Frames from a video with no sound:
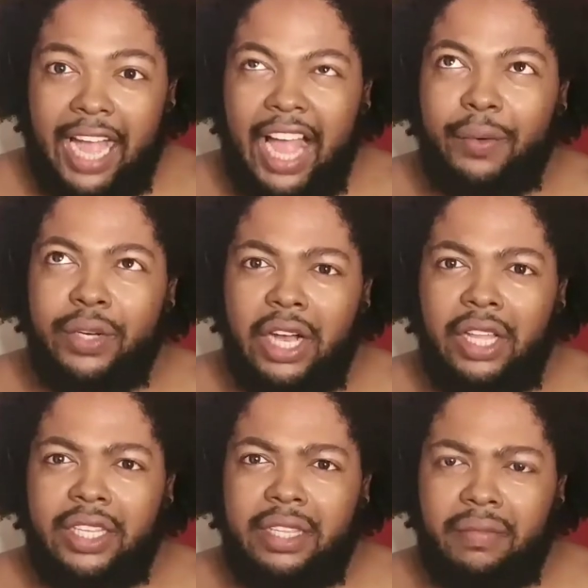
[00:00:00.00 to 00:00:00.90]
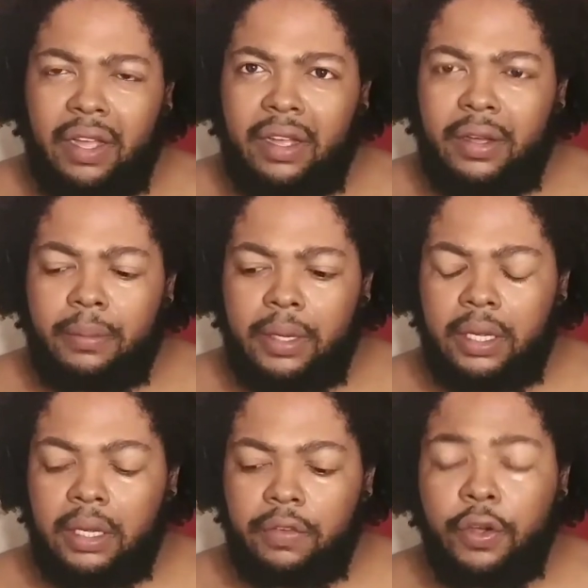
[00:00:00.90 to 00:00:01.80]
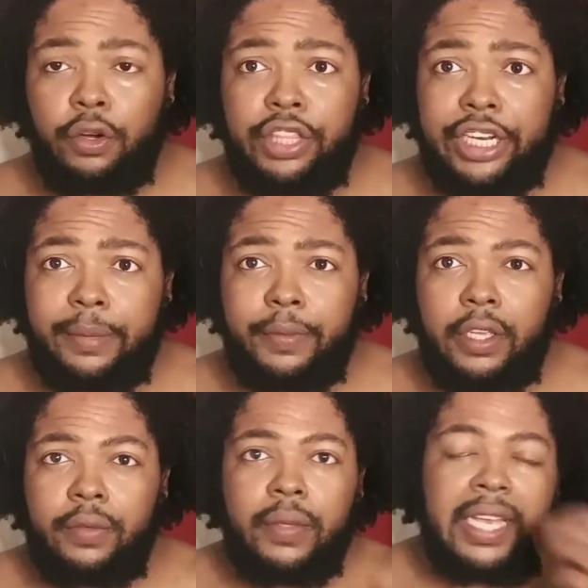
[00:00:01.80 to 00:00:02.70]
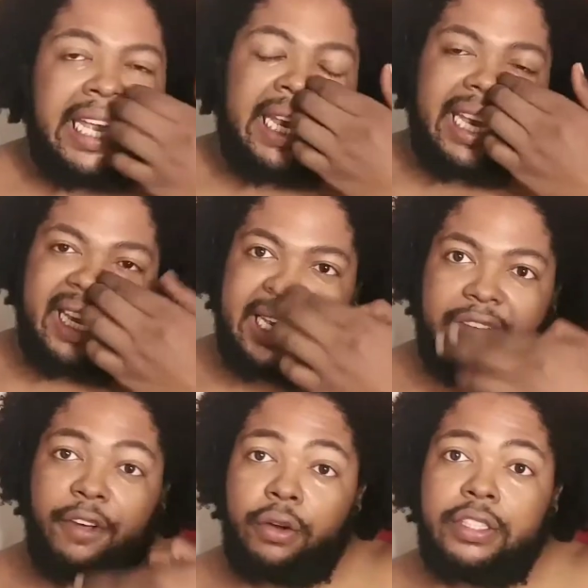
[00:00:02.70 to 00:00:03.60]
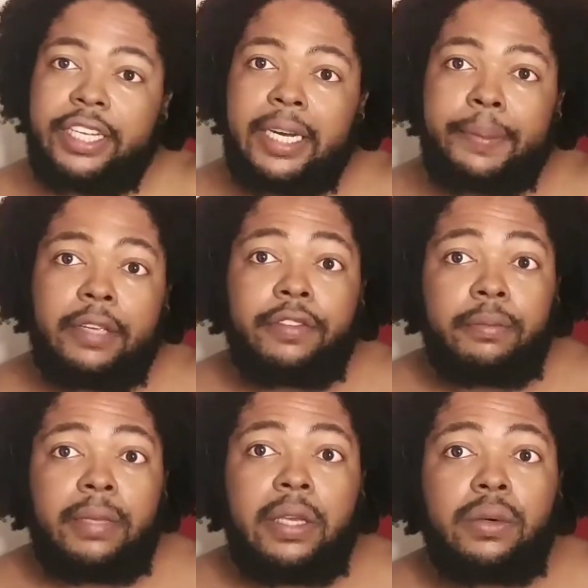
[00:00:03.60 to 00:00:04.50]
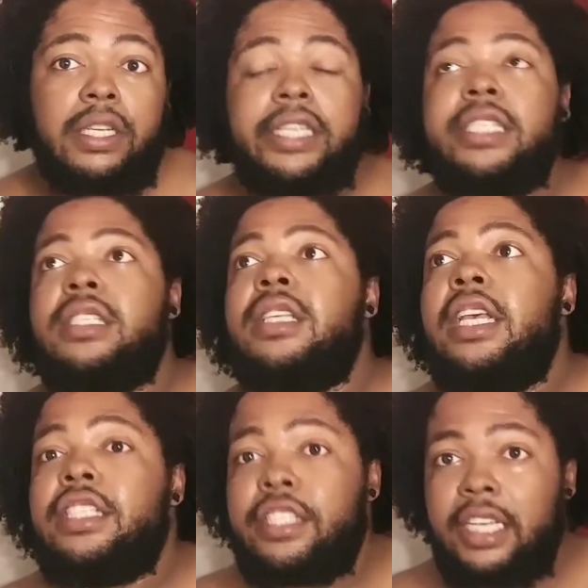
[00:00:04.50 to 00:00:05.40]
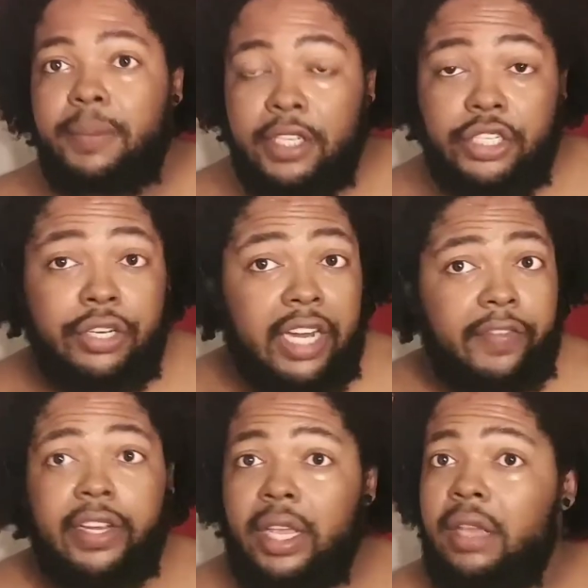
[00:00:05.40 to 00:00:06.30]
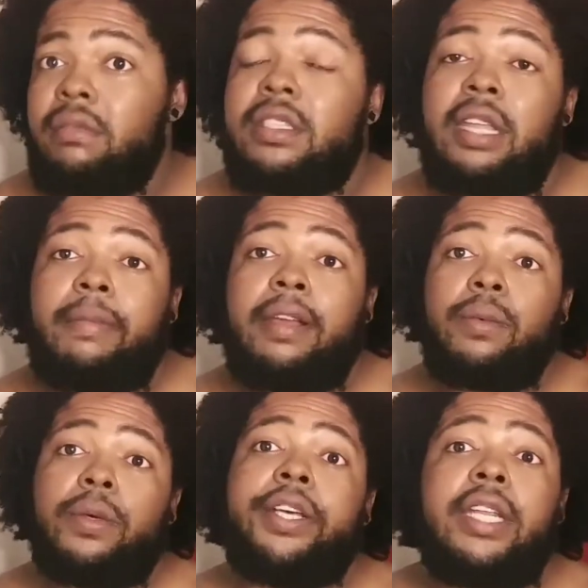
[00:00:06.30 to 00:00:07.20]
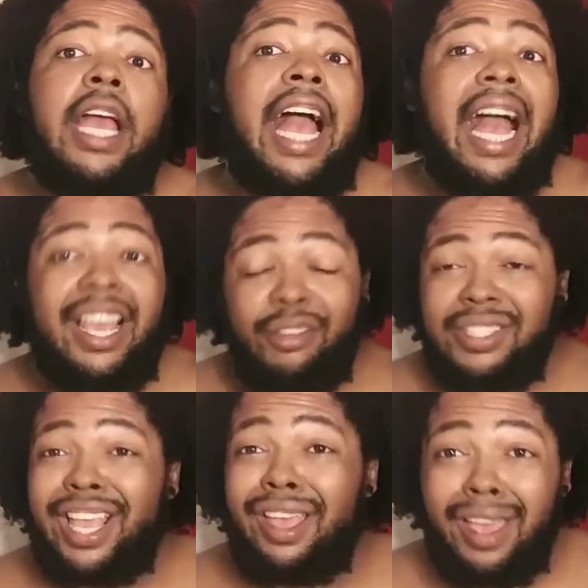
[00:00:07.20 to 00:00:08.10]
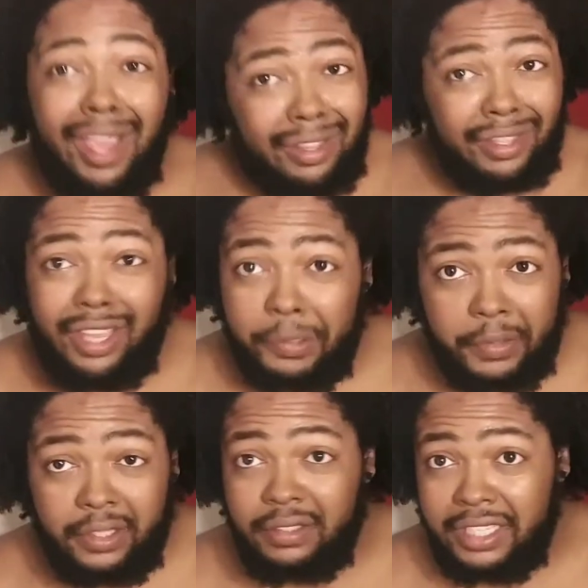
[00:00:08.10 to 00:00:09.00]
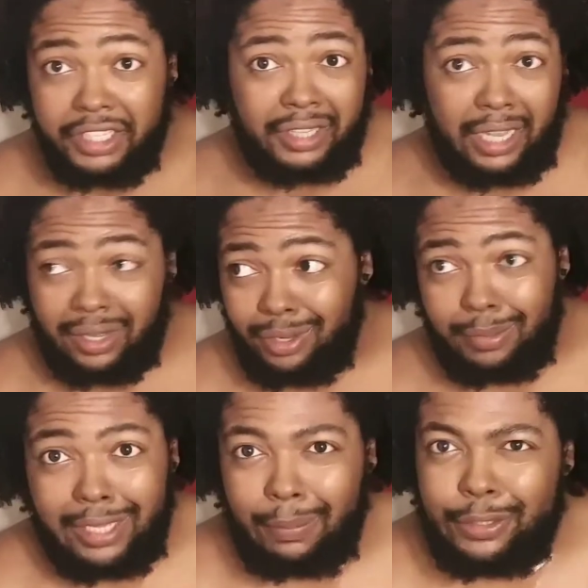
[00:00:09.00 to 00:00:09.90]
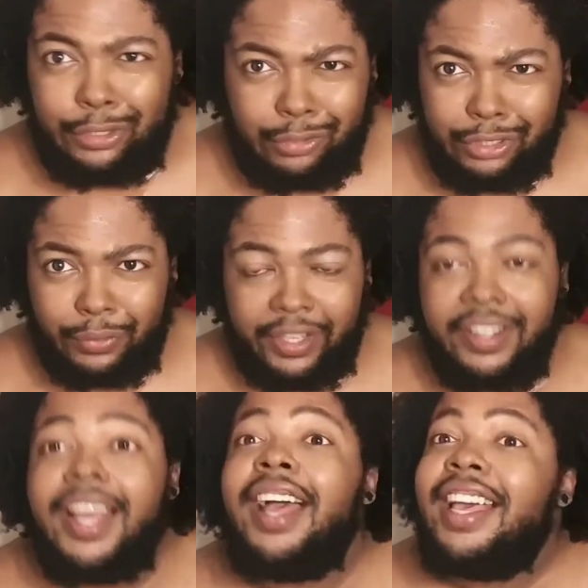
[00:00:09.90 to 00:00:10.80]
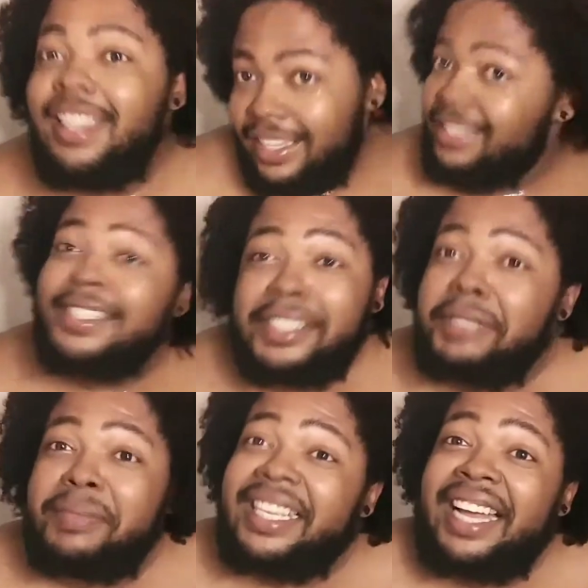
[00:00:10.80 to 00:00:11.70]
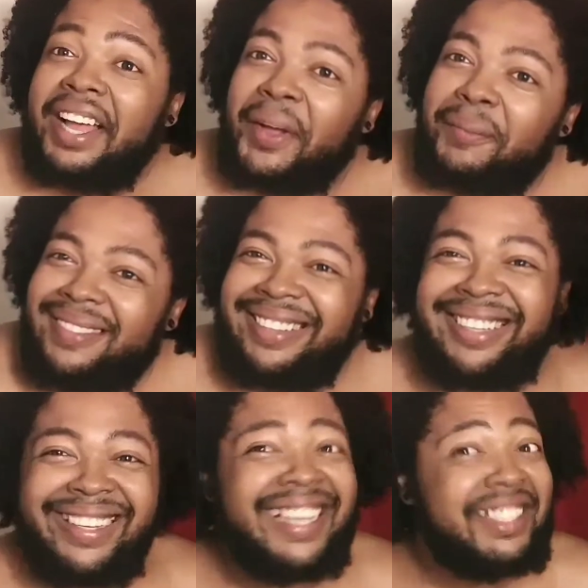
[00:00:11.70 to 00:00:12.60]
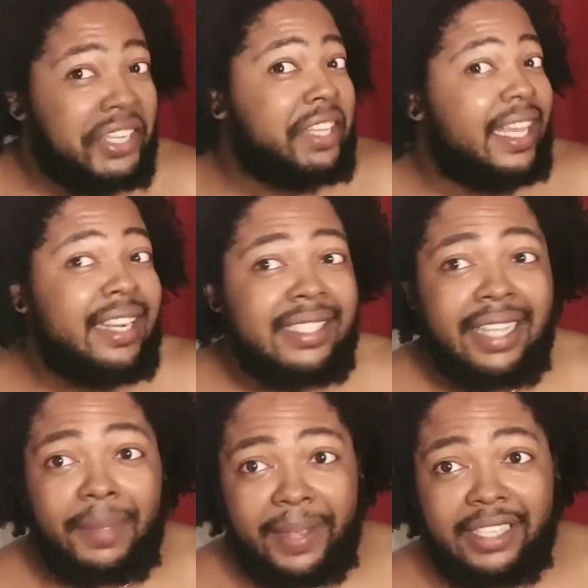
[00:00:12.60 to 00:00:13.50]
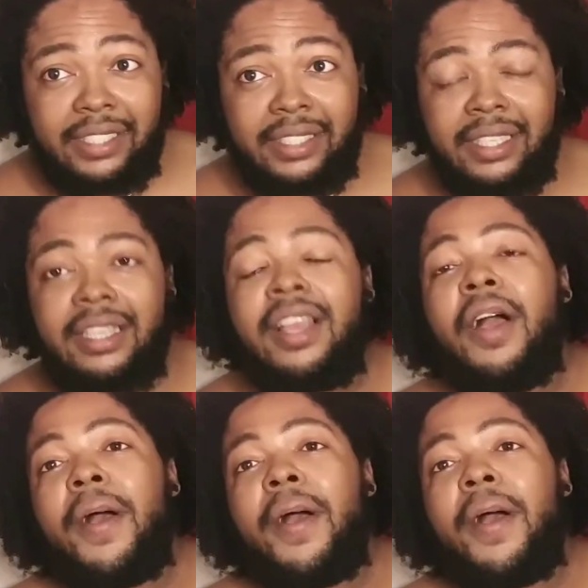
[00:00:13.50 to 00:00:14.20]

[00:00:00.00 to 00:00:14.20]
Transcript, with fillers: I will call it um, phototherapy. And phototherapy for me was take a picture every day, no matter what. I used to hate the camera. And you're like, oh my God, but you do so well. It took some time. it took a lot of time, actually.